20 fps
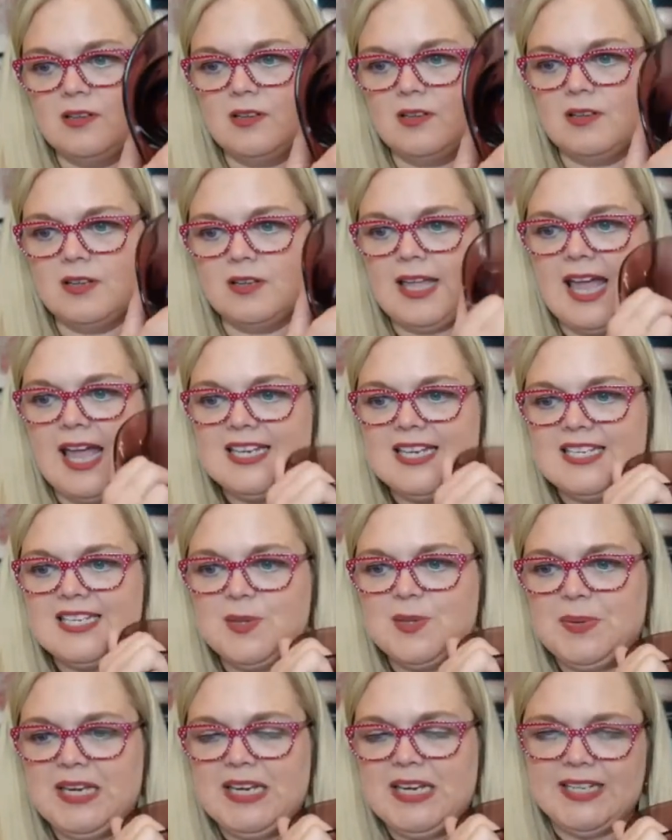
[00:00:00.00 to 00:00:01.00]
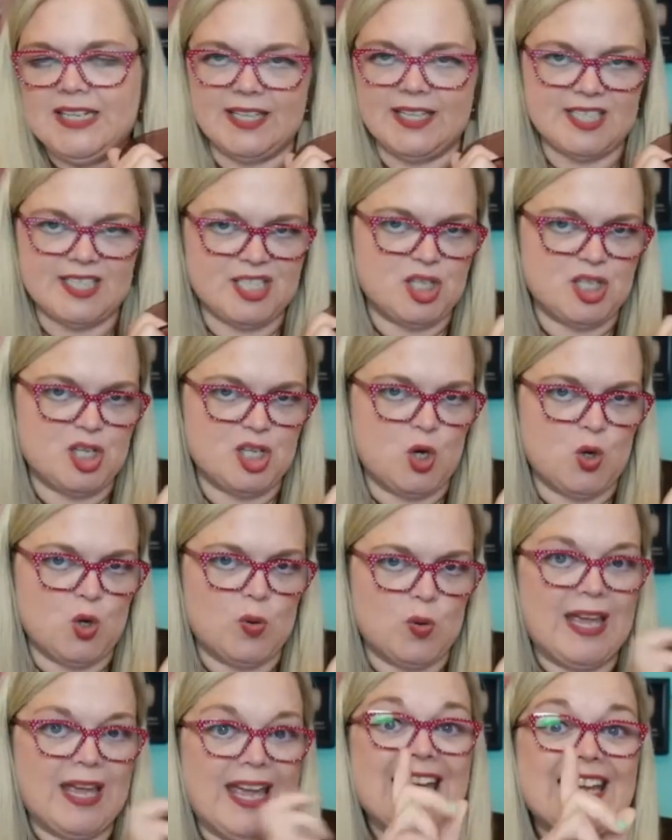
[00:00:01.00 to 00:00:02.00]
Candy peanuts, no.
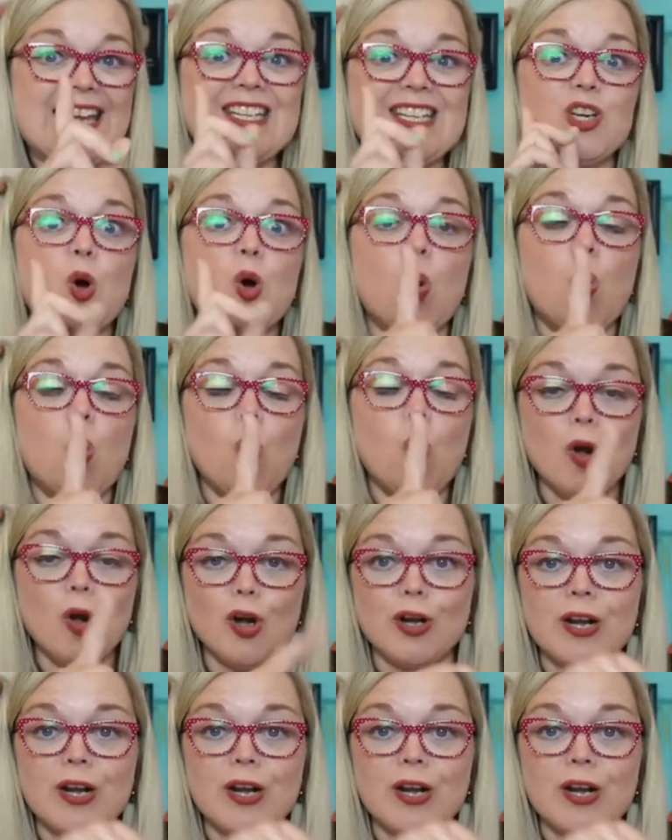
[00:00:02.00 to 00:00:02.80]
Candy corn.